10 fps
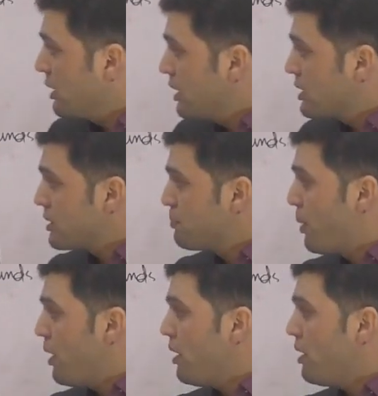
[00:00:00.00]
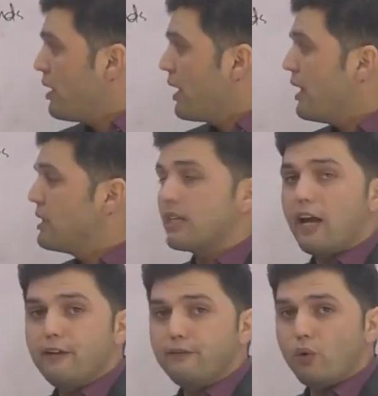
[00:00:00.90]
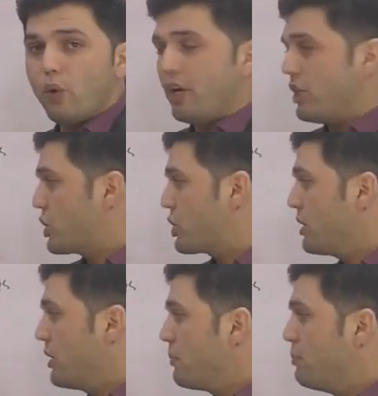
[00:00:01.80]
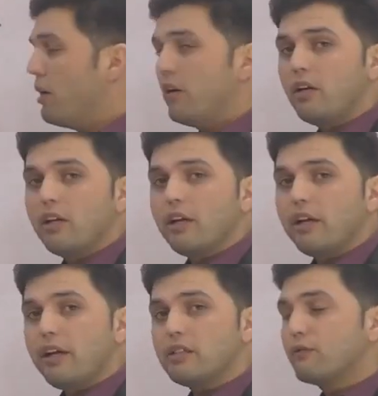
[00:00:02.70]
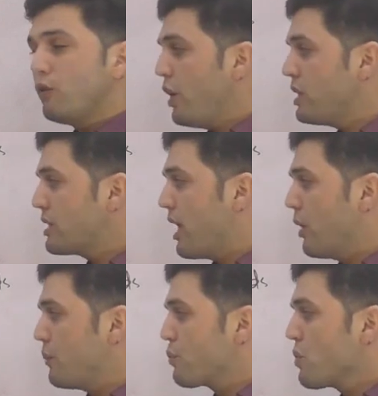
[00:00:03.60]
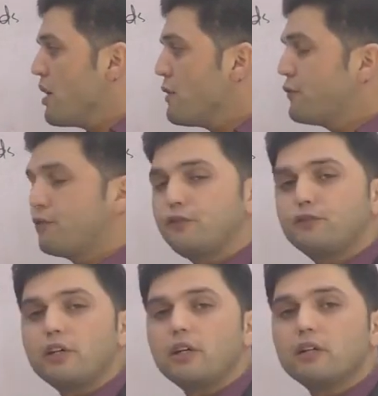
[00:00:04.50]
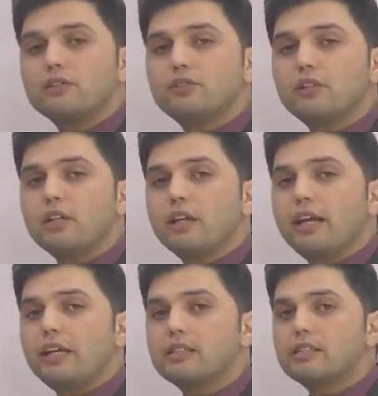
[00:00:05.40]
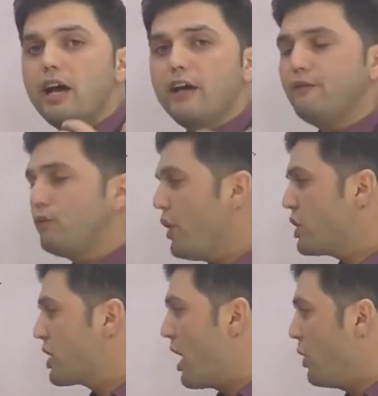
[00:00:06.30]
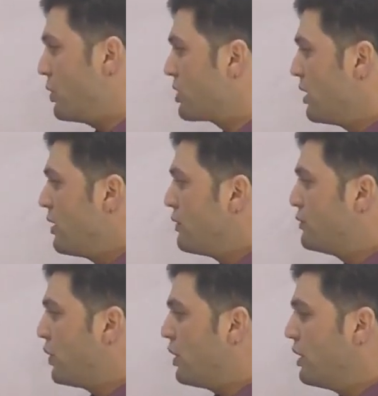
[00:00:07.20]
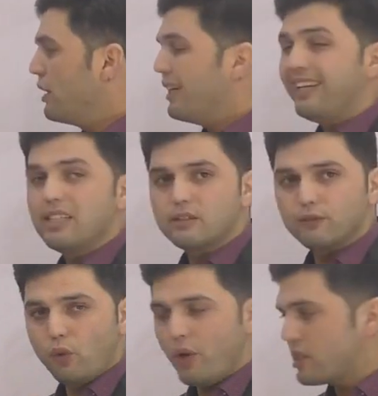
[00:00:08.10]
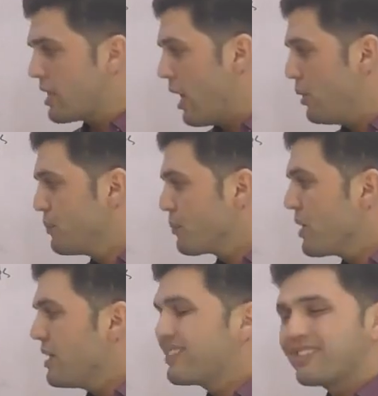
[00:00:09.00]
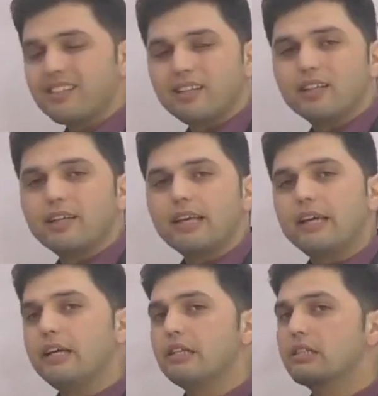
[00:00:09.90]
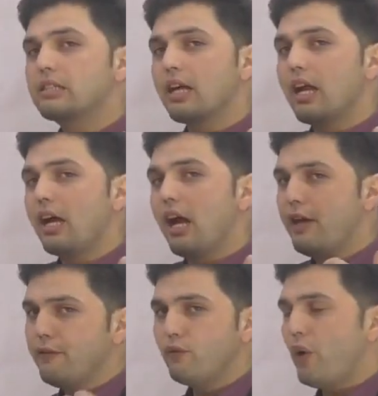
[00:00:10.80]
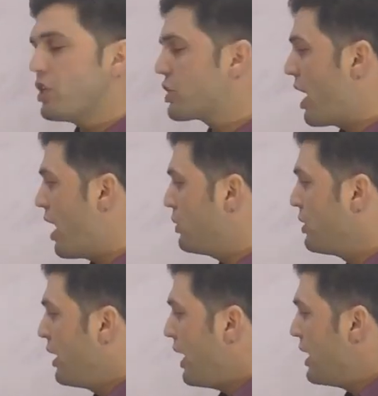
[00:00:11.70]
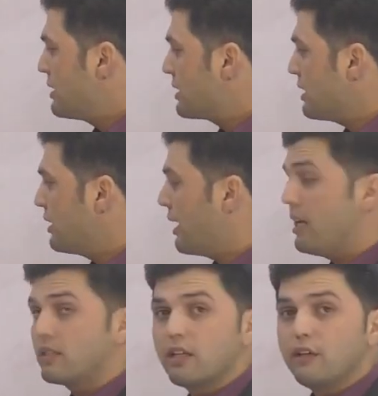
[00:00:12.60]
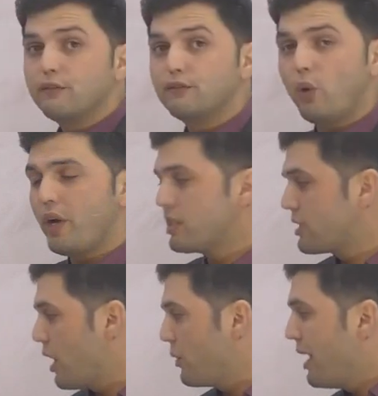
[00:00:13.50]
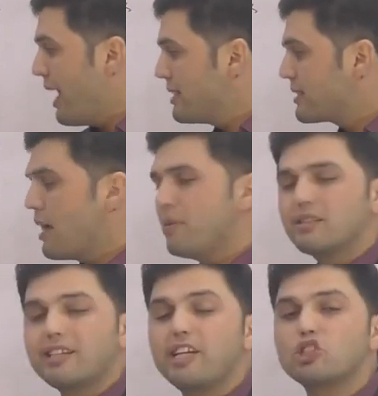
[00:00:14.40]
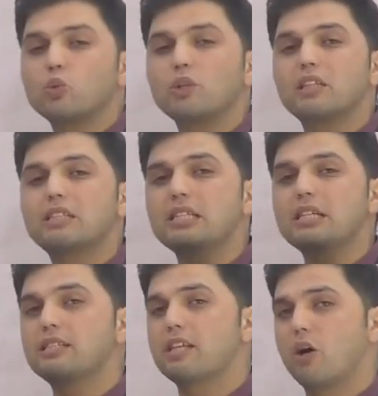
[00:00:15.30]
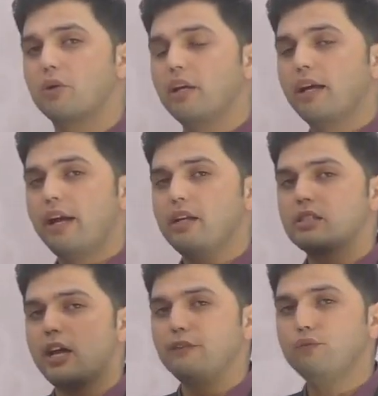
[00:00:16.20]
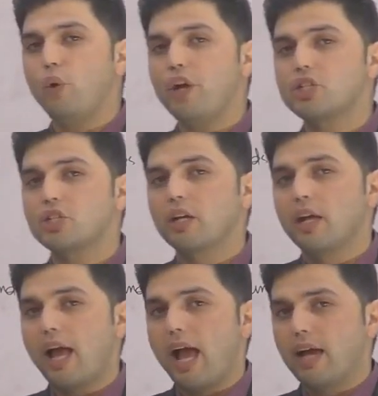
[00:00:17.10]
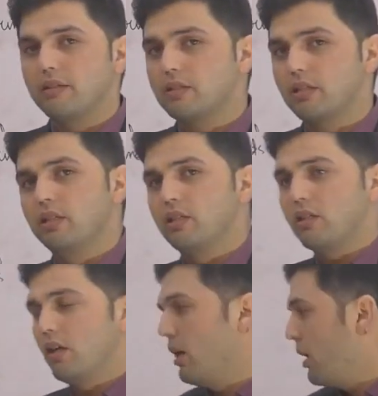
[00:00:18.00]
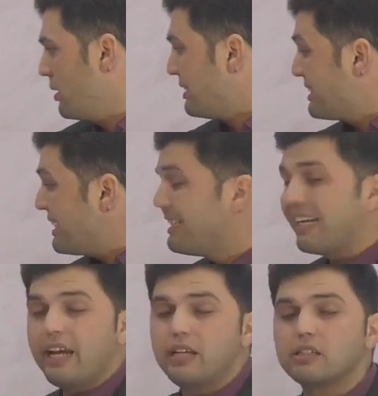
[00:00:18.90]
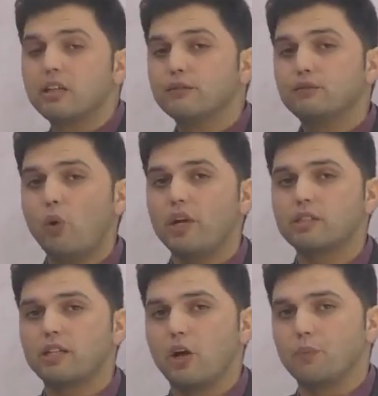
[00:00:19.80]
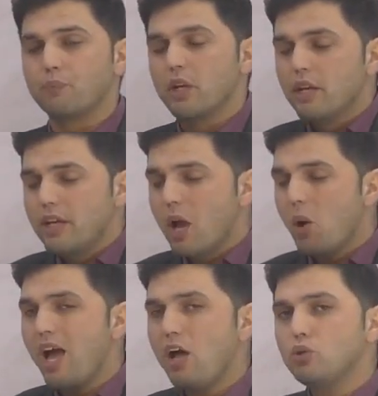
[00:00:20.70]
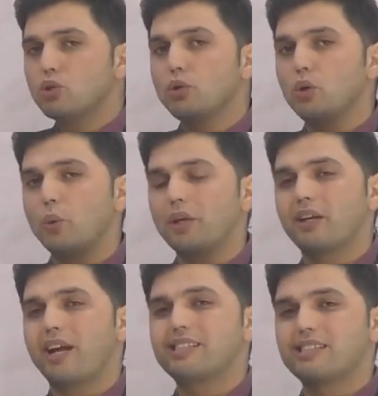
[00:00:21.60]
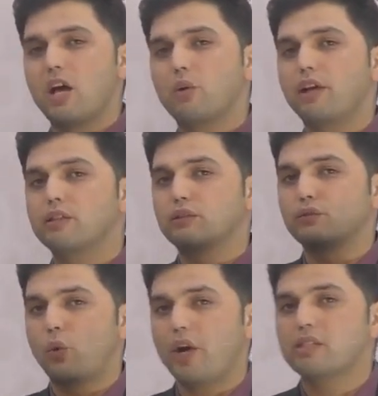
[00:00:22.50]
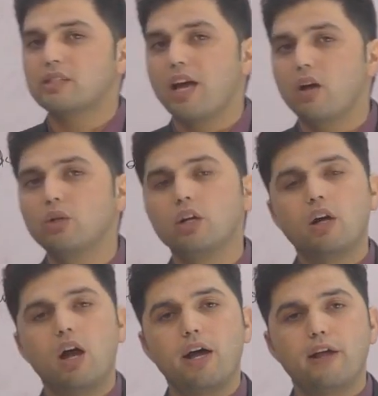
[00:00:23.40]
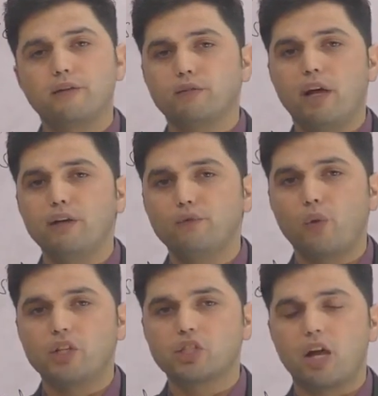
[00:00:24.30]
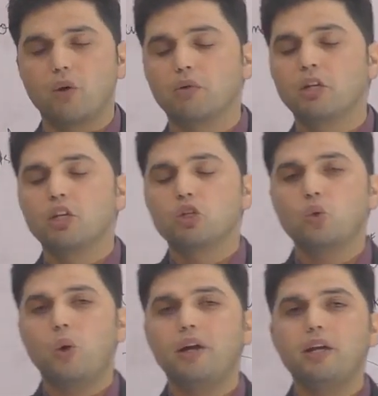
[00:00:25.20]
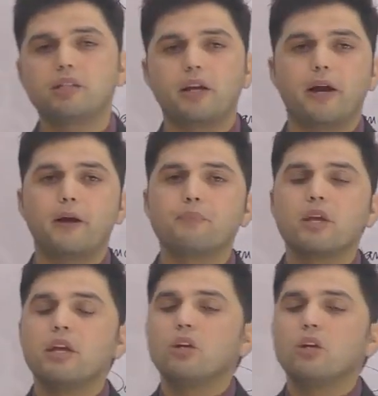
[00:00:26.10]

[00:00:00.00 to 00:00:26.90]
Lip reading: This p is unvoiced, b is voice sound, f is unvoiced sound, v is voice sound, s is unvoiced sound, and z is voice sound. And same is the case with the t sound. It is unvoiced and d is voice sound. Now, how to know whether a sound is voice sound or unvoiced sound? Quite easier.